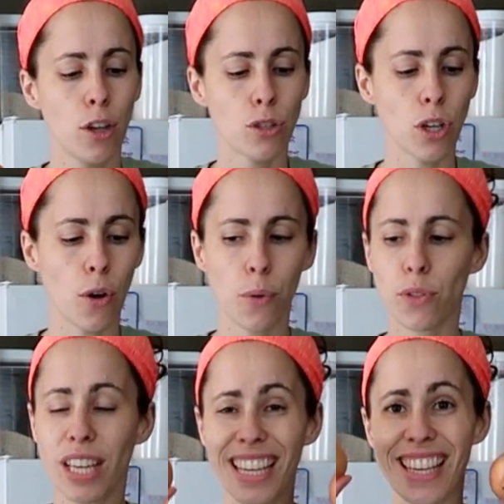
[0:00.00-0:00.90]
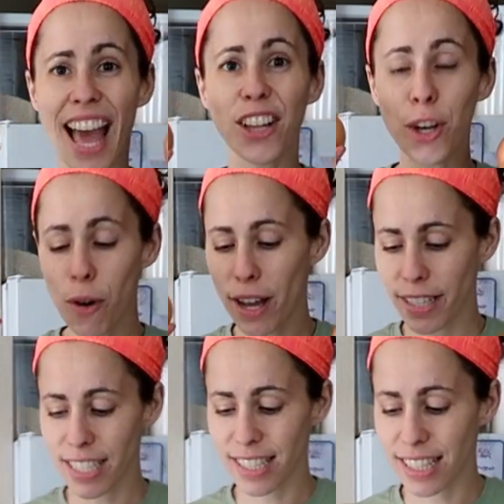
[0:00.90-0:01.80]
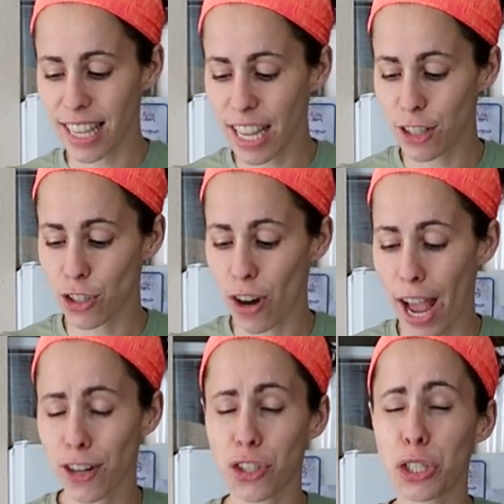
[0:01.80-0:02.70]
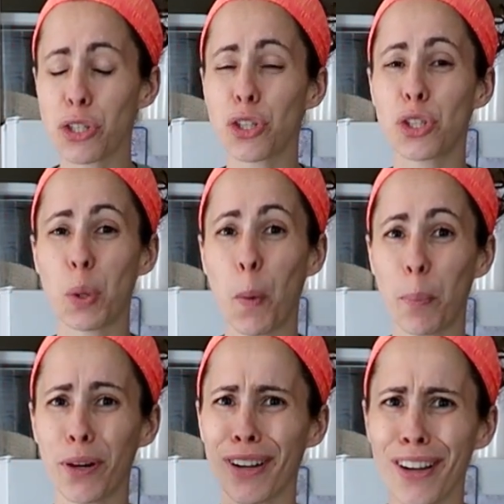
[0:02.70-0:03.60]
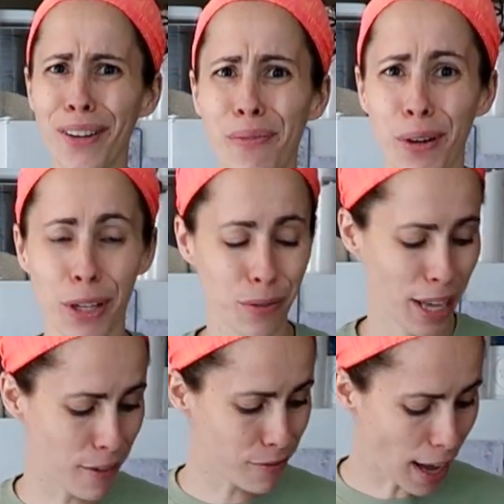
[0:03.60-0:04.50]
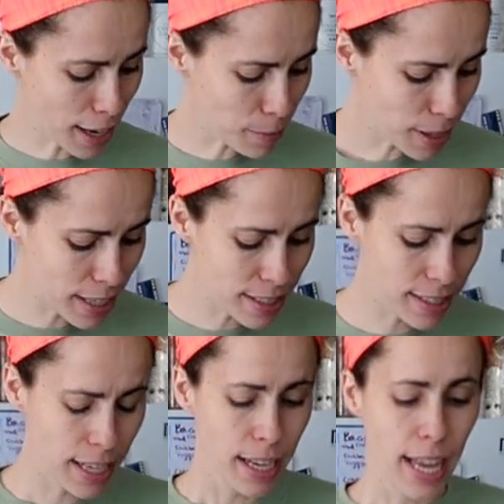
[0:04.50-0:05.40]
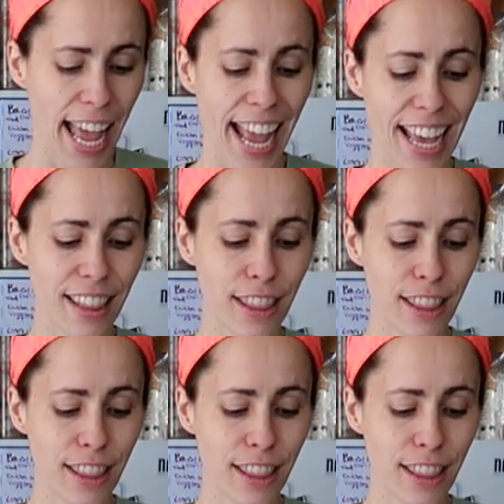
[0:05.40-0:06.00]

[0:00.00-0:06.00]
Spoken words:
So the yellow onion skins are actually super good for you. They have vitamins and